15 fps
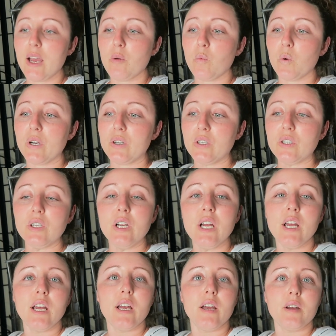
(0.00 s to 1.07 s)
that will
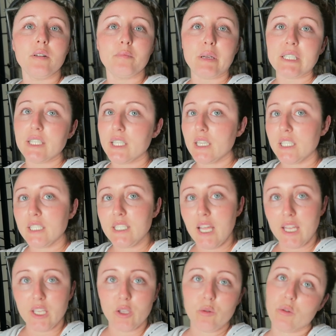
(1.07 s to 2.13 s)
basically
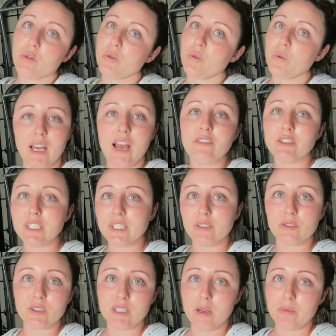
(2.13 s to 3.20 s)
take you through every
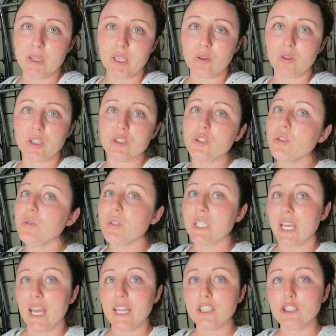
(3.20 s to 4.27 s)
single step that you can do
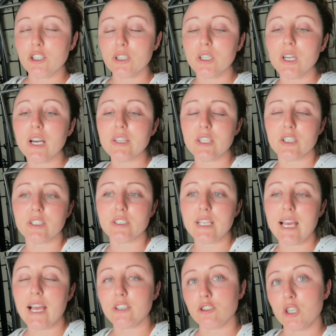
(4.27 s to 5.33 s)
to enter. There's
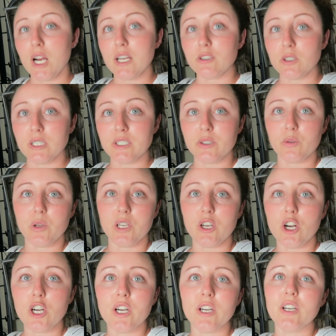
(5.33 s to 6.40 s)
extra entries you
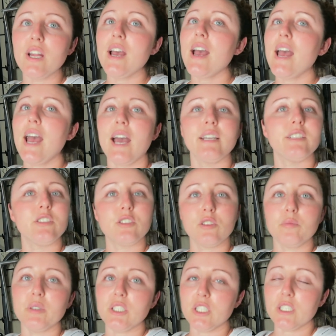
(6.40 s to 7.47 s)
can earn and it's
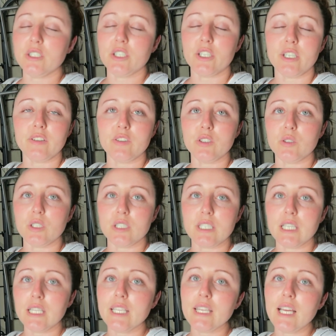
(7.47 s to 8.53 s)
so much easier if you
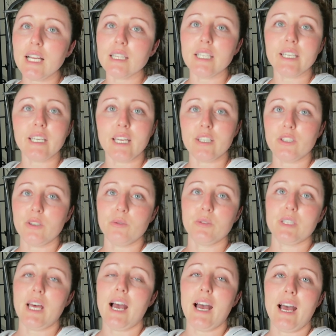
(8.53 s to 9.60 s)
just click that link and
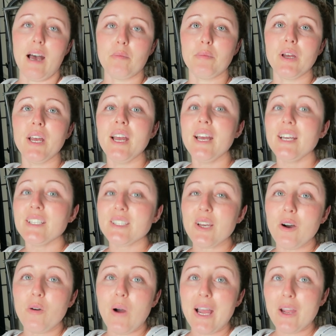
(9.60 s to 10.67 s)
use that app.
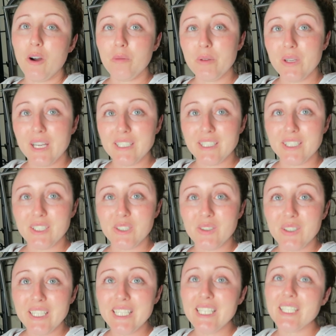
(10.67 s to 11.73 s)
So I hope you guys
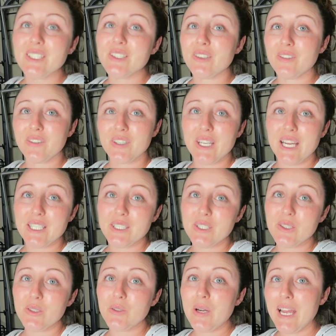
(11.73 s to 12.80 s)
enjoyed. Don't forget
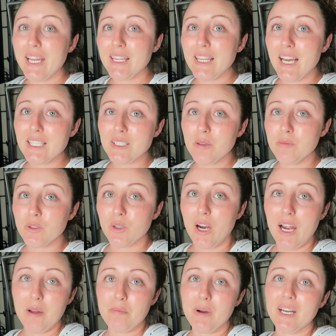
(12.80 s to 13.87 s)
to hit that
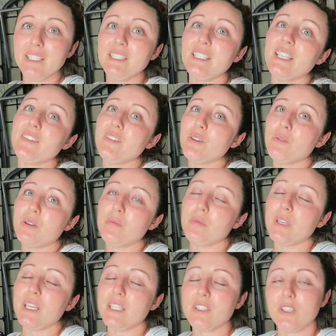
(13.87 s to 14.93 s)
subscribe button if you want to
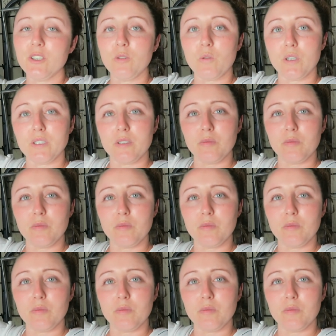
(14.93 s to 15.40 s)
be entered or